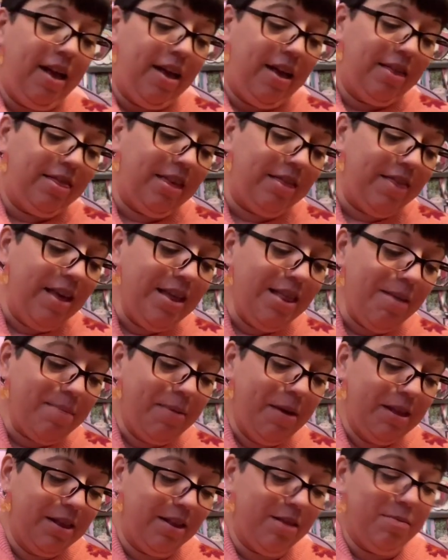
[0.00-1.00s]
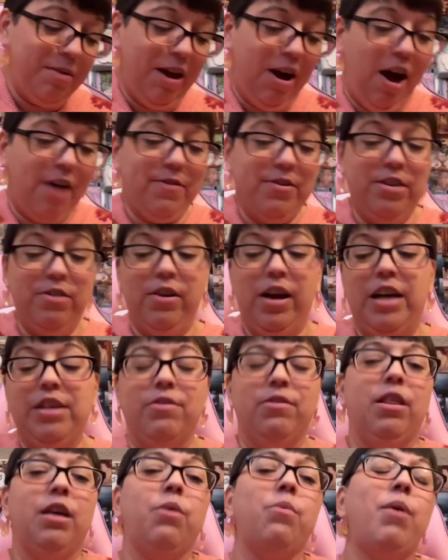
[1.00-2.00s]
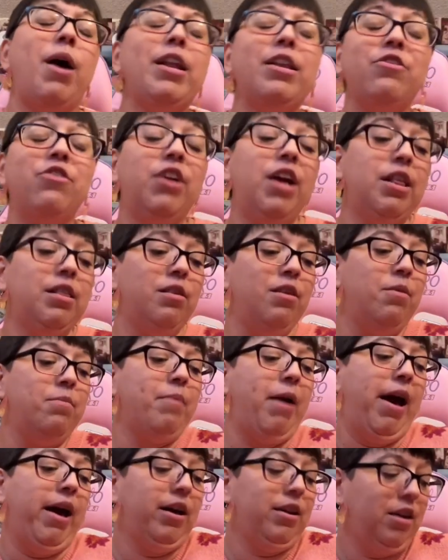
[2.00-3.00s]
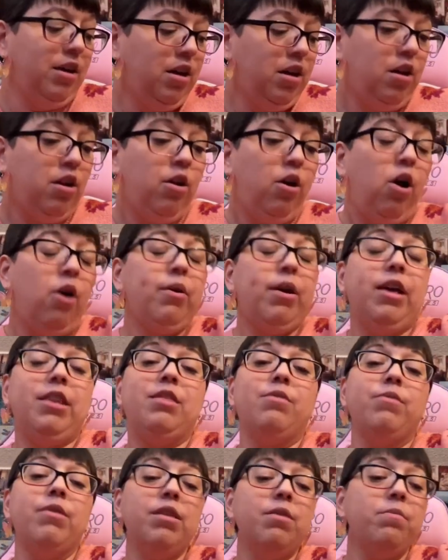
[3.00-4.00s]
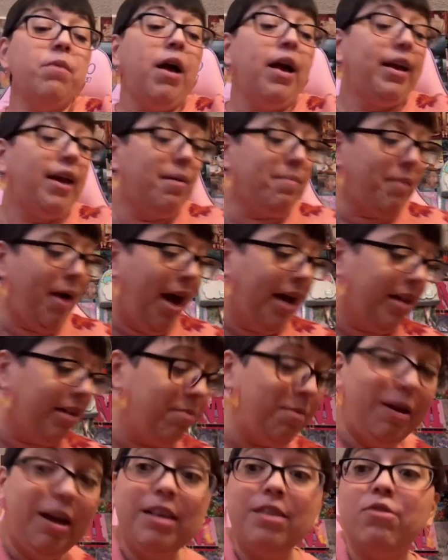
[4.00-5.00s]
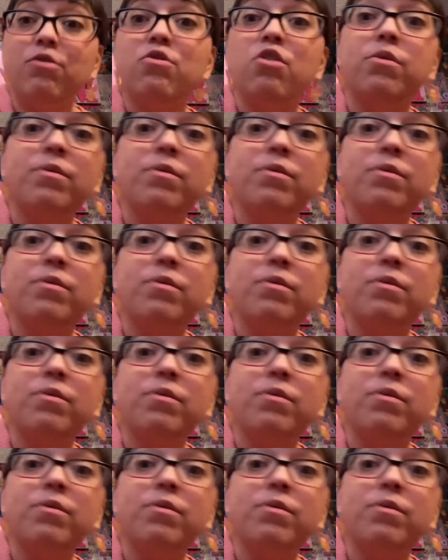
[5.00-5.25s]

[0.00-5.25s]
the thing that pisses me off, and you guys are like, why did you get so mad? Okay, the reason why I get mad is because there's no